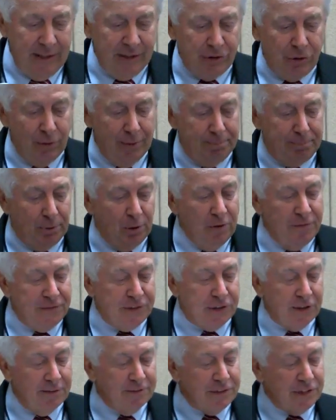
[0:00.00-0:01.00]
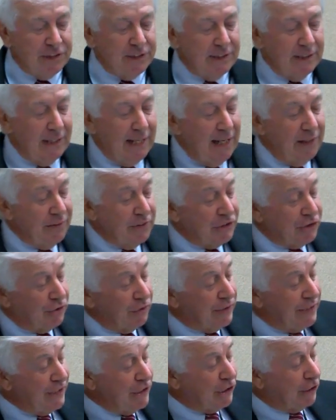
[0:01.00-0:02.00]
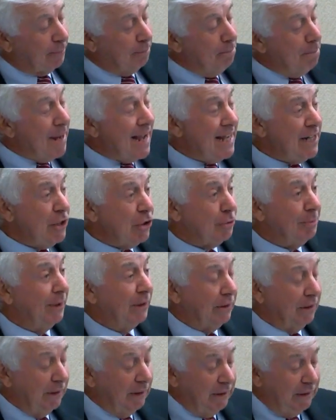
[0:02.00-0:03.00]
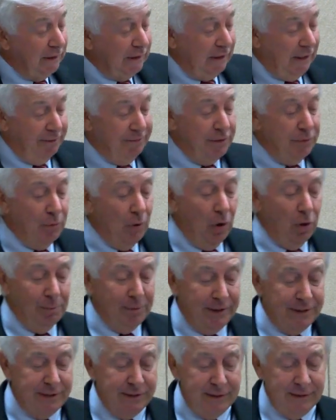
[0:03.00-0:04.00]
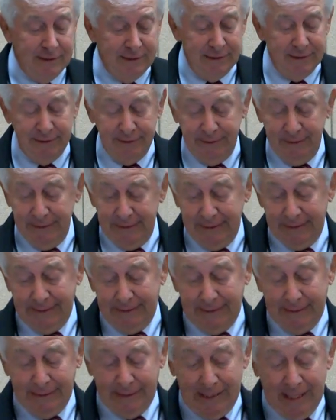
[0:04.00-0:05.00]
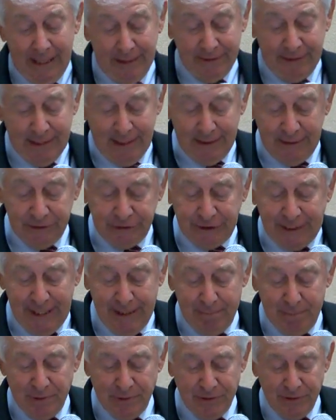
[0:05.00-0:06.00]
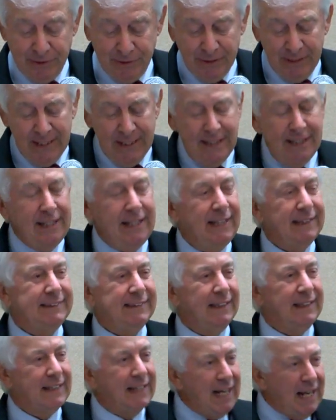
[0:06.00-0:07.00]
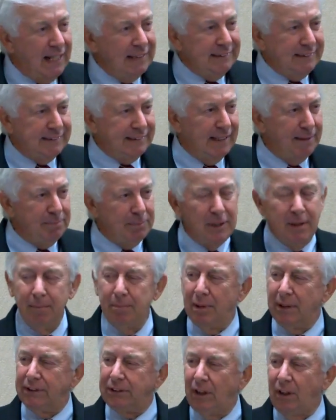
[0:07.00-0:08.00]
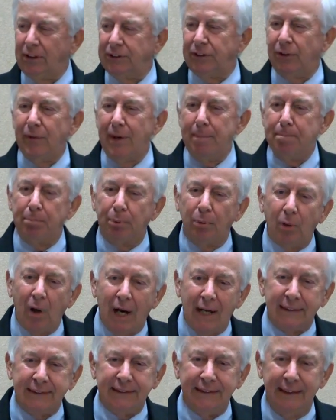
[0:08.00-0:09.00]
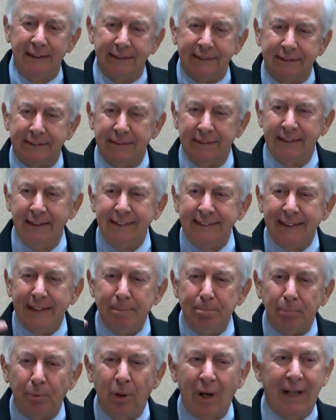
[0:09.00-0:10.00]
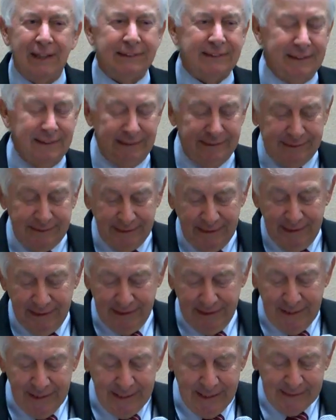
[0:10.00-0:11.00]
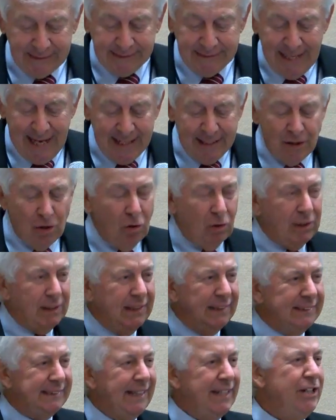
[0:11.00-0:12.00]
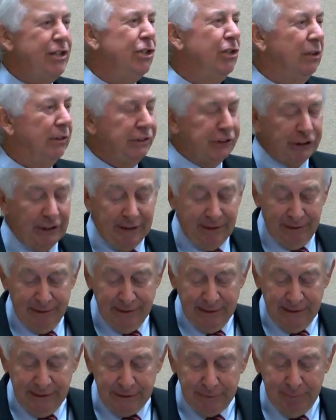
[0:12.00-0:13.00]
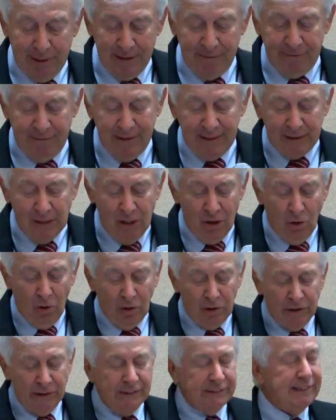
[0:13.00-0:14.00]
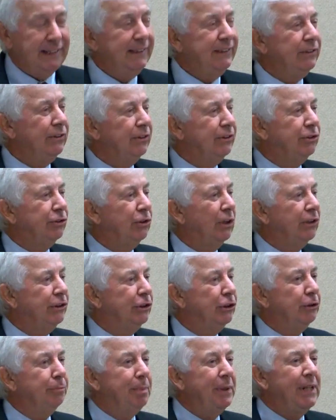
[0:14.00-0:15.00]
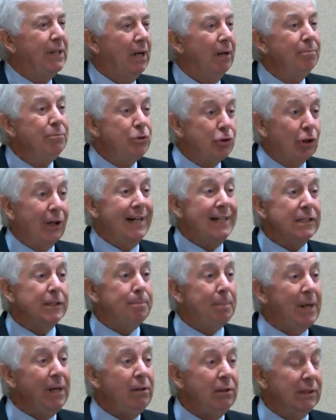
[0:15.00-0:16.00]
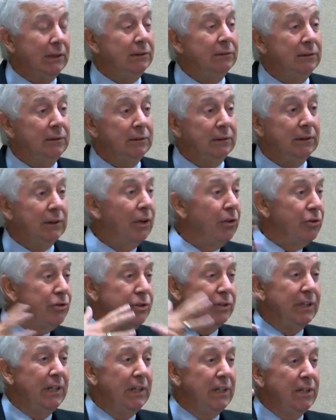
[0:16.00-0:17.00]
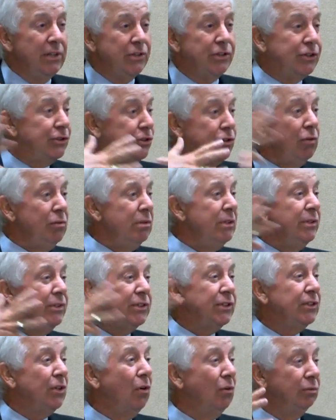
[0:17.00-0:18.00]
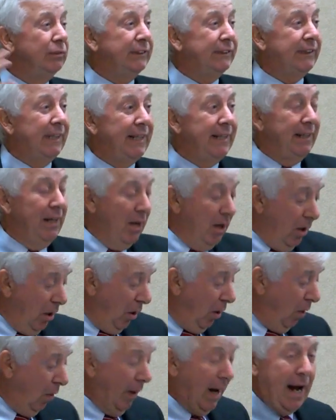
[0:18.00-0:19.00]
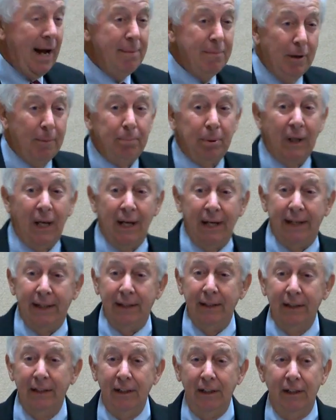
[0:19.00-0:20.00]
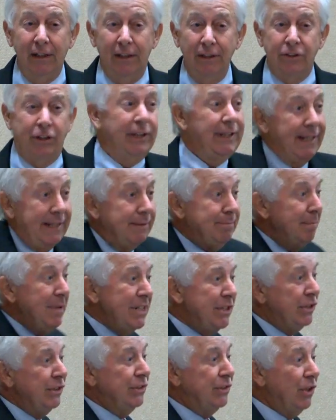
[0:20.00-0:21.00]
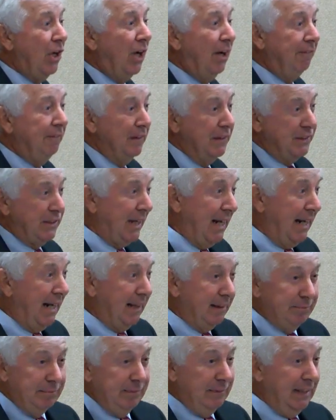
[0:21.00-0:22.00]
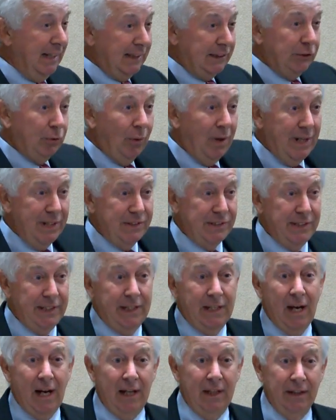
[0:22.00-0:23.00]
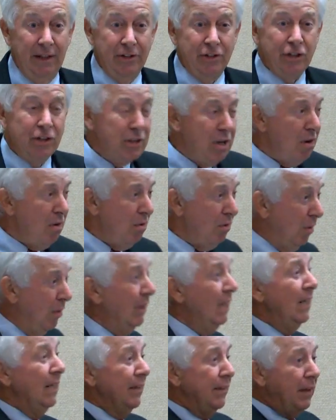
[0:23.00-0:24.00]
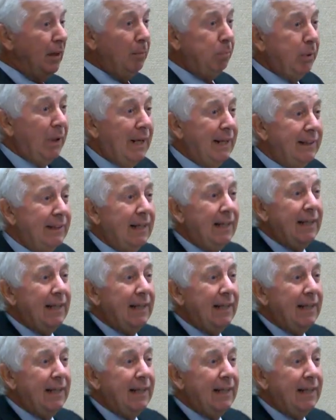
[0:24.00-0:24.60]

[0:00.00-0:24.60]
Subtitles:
to improve services and allow the strategic management of enrollment on college campuses. It's a concept, but it's also a process. It's a process. It's not an organizational chart. As a matter of fact, organizational structures become transparent. In other words, students don't say, oh, I'm applying to the admissions office at XYZ college. No, they're applying to